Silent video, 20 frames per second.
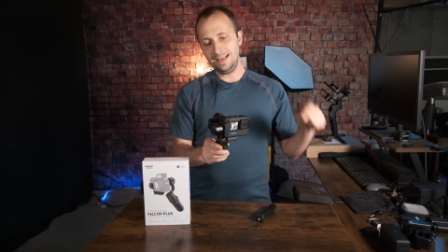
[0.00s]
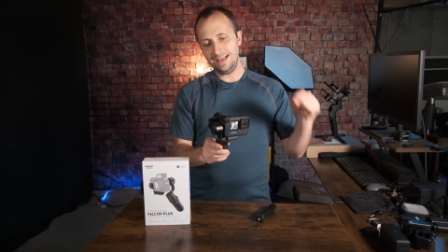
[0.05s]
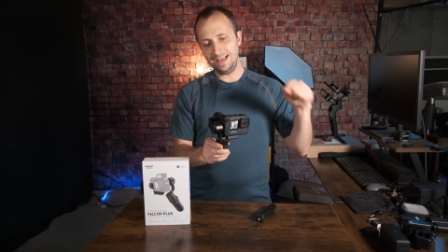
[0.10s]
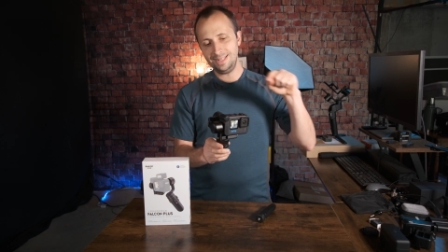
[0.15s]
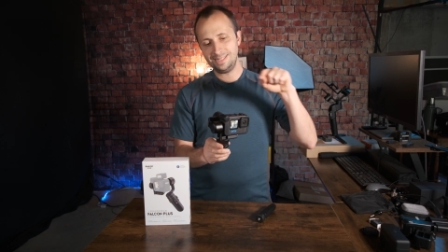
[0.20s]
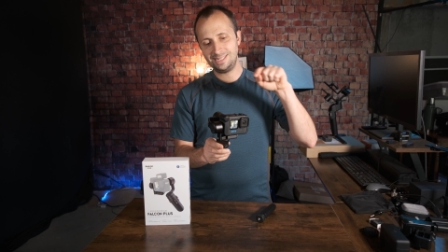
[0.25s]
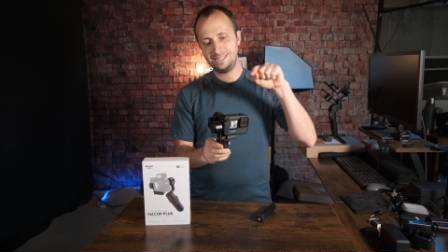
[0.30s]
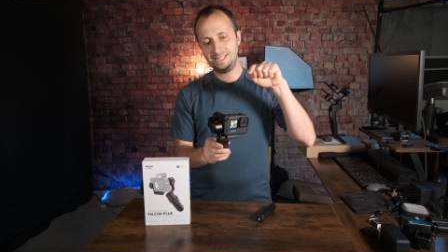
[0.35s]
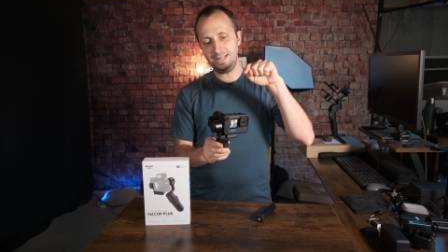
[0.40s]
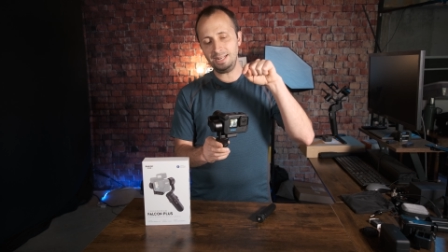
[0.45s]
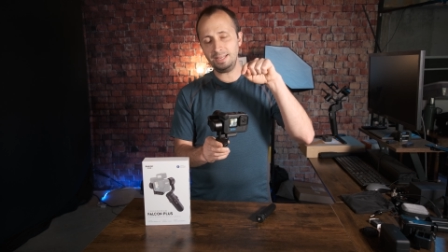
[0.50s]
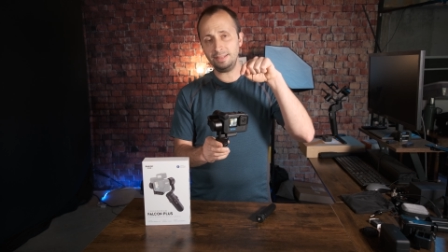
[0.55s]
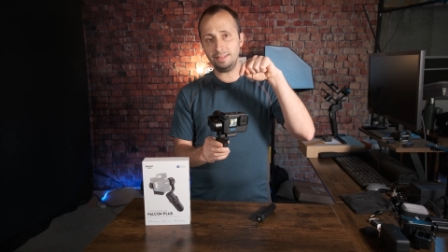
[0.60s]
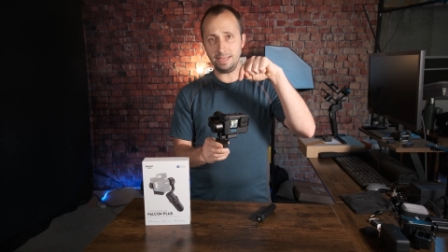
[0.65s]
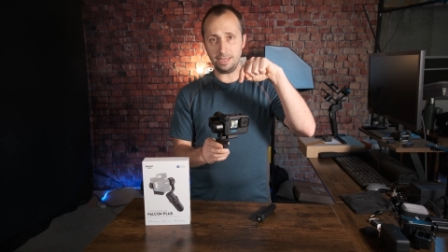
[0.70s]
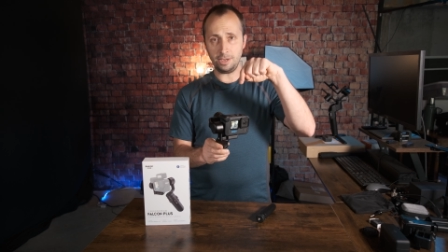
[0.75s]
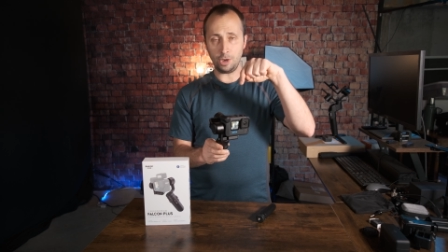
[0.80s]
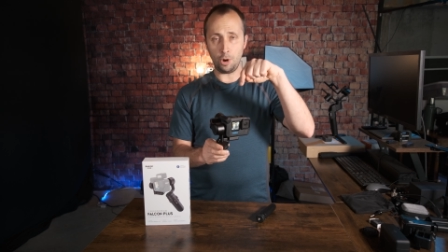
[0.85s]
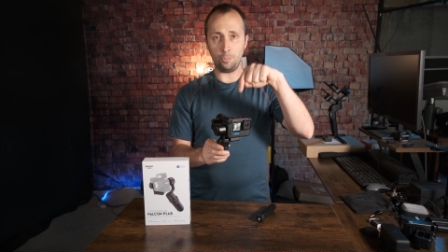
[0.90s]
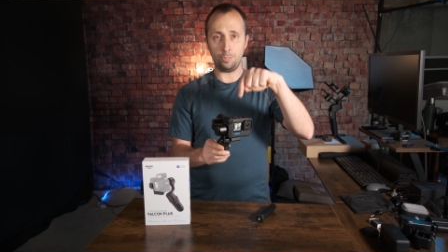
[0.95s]
is getting
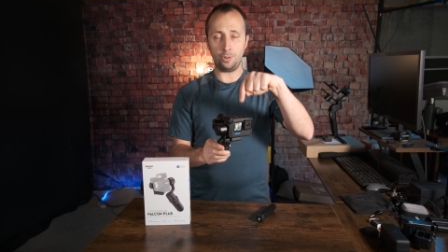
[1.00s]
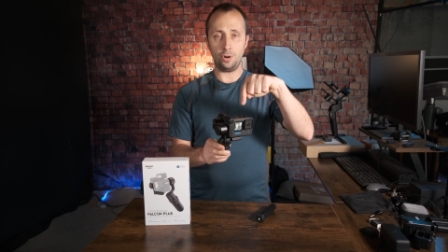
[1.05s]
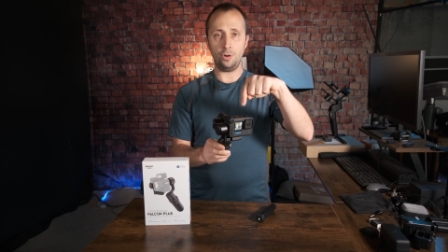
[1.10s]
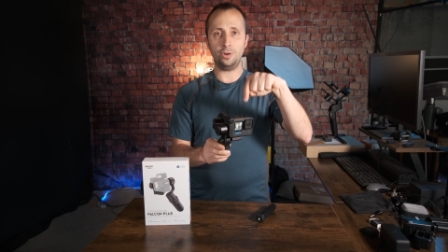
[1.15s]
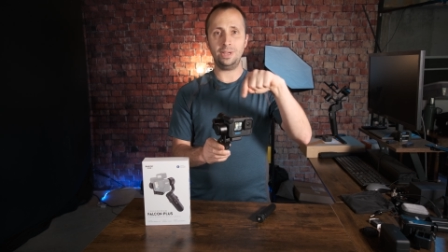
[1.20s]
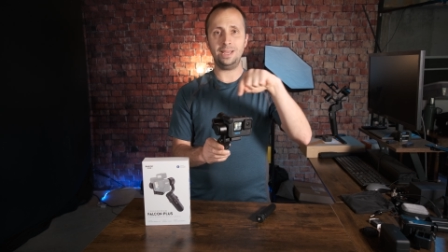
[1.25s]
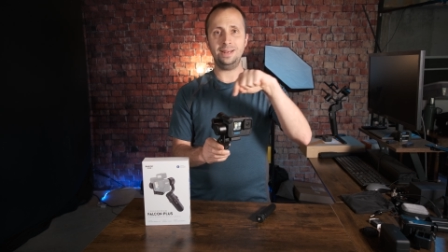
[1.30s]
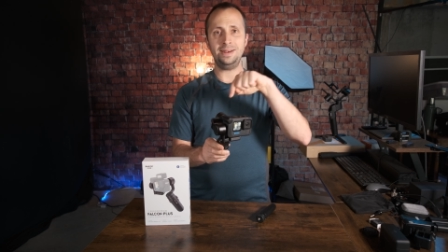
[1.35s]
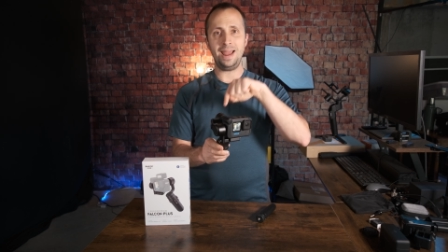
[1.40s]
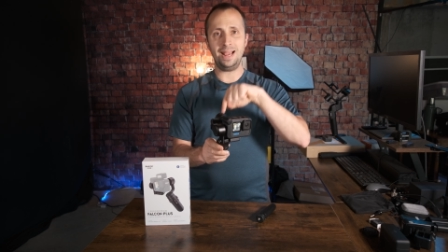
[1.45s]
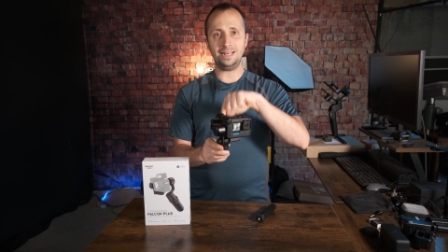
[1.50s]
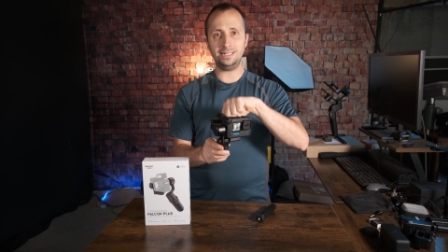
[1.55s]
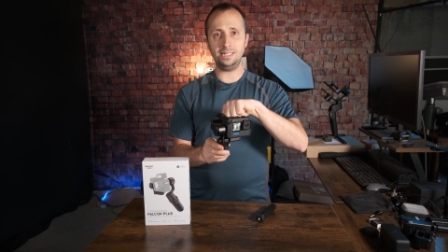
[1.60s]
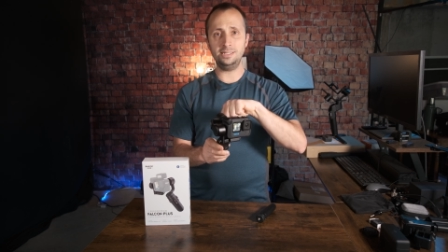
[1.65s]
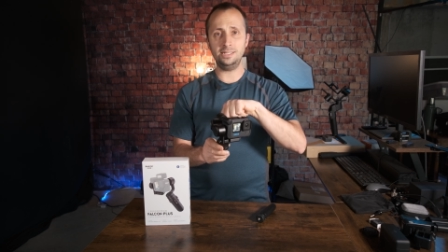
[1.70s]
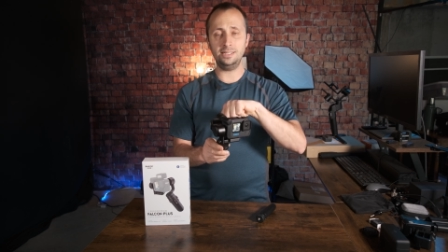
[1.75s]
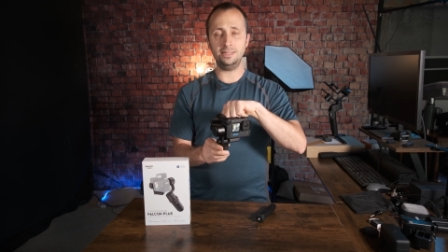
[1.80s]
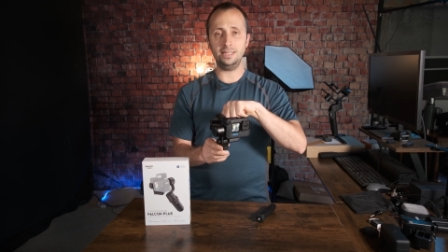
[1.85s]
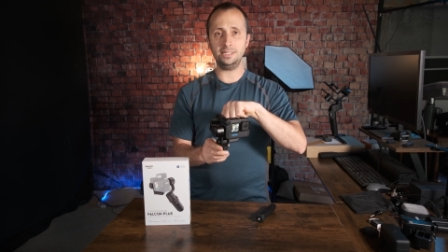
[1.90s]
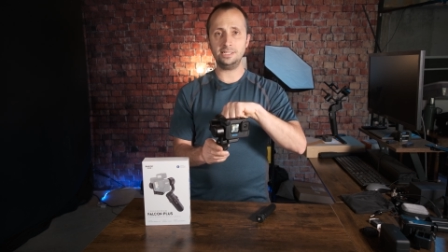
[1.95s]
the GoPro
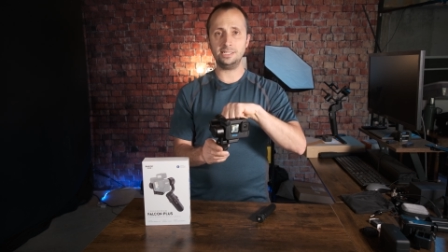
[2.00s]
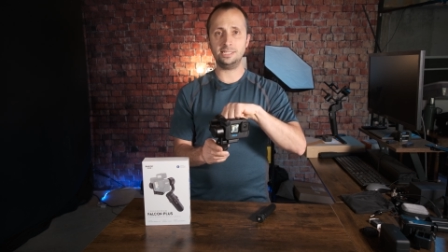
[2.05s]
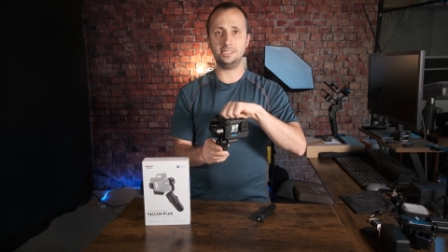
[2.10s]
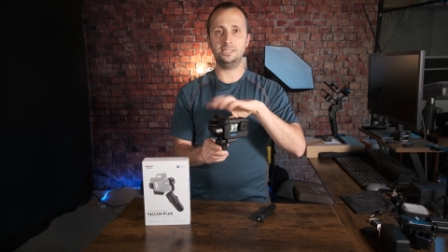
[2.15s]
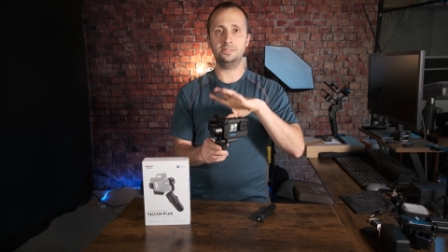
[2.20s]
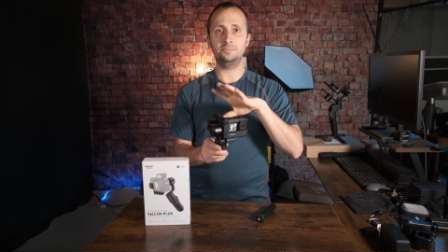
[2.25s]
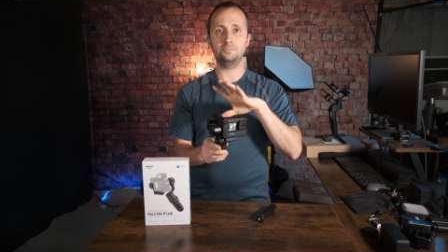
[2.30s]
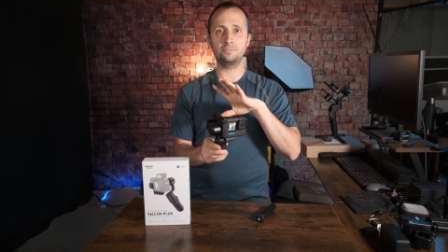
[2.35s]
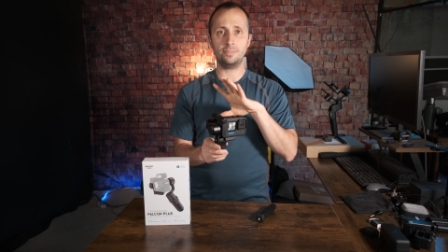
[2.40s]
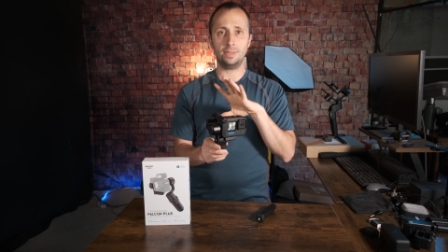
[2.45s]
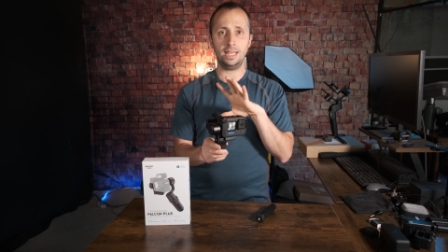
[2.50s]
connected to this